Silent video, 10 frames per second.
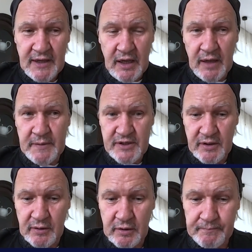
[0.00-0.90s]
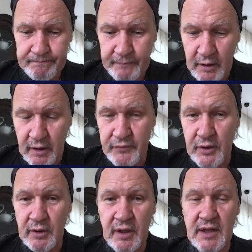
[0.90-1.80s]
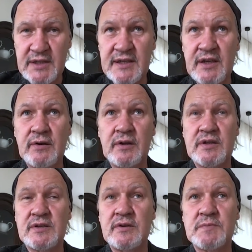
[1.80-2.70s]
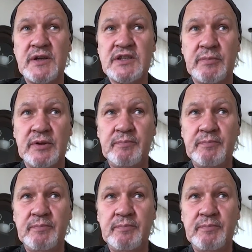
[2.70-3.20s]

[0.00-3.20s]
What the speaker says: I miss you all, love you all, and I'll see you all as soon as possible.